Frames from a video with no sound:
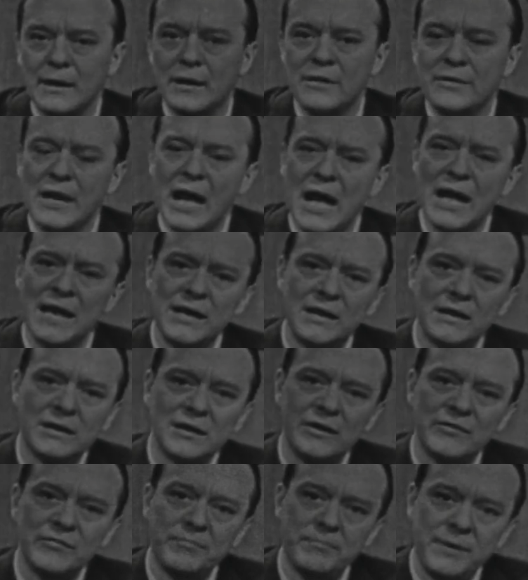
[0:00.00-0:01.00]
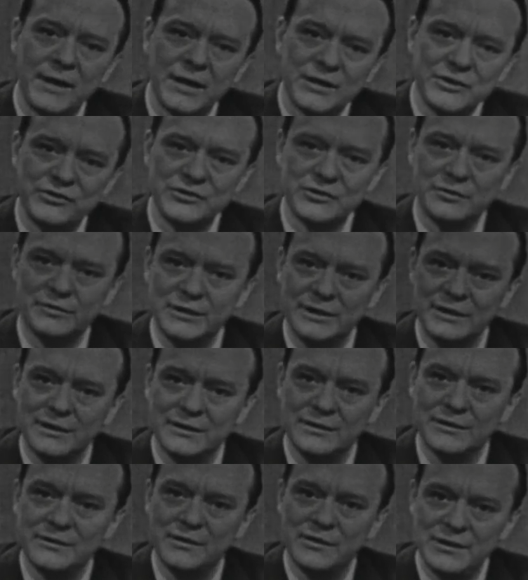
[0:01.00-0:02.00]
The idea of picturing
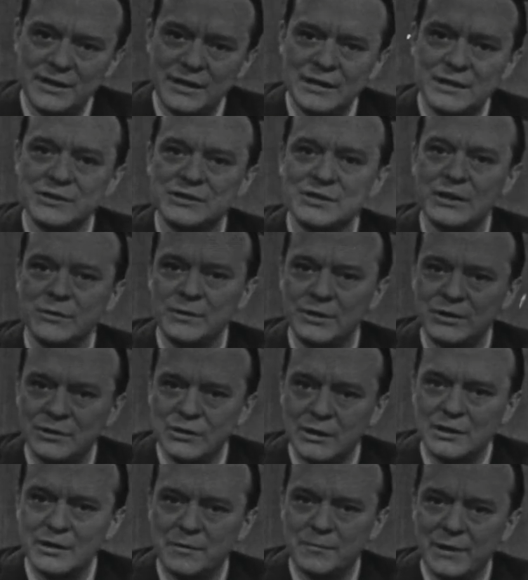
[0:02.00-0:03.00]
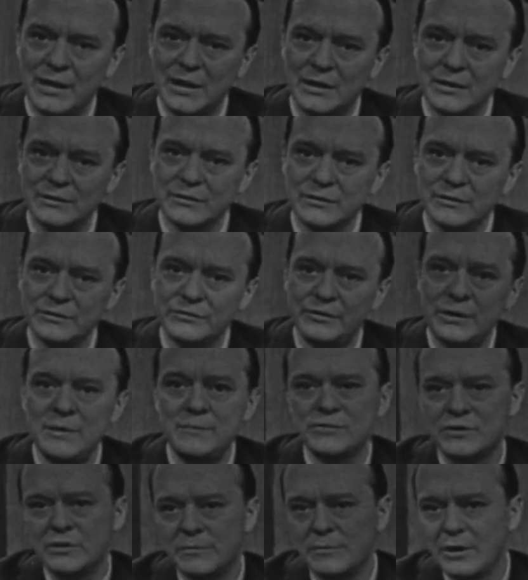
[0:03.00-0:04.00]
things that we talk about
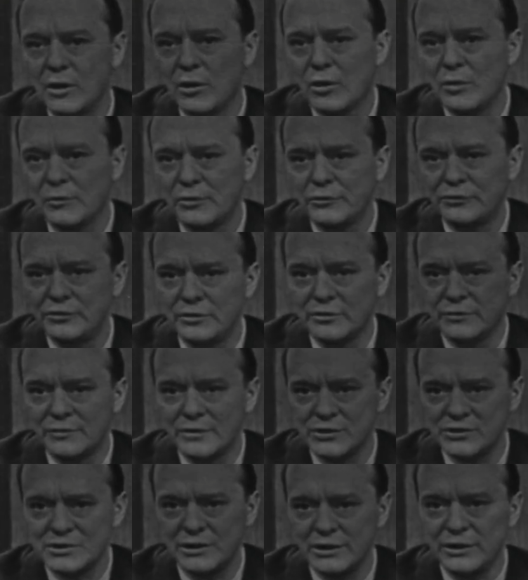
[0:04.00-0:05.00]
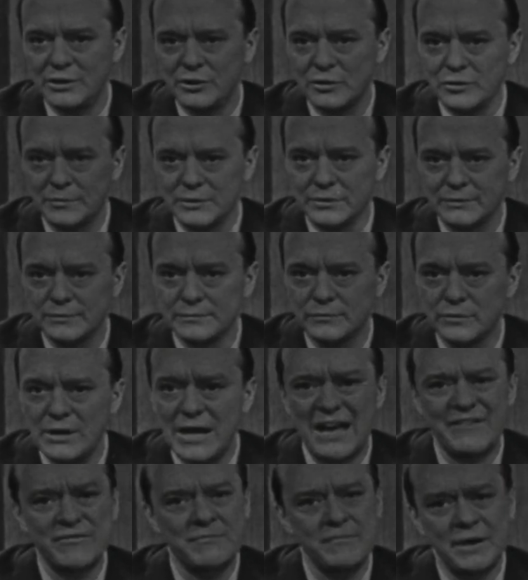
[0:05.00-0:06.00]
seems to be almost universally human. We
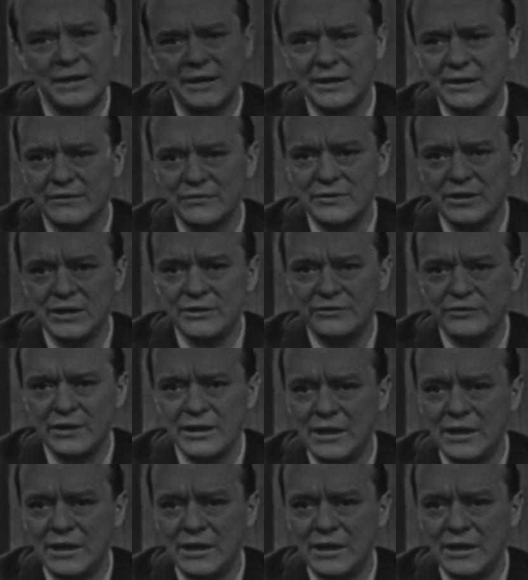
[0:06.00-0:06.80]
have many of these,